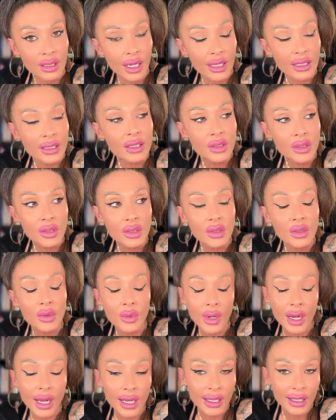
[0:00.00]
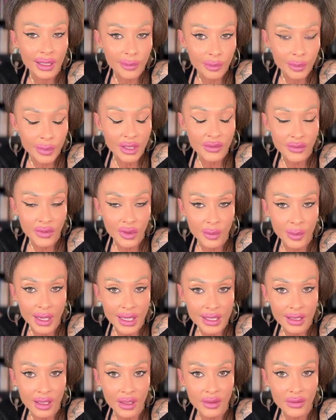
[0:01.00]
I need to do A and B for
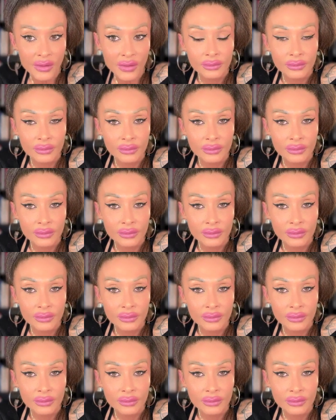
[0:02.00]
myself.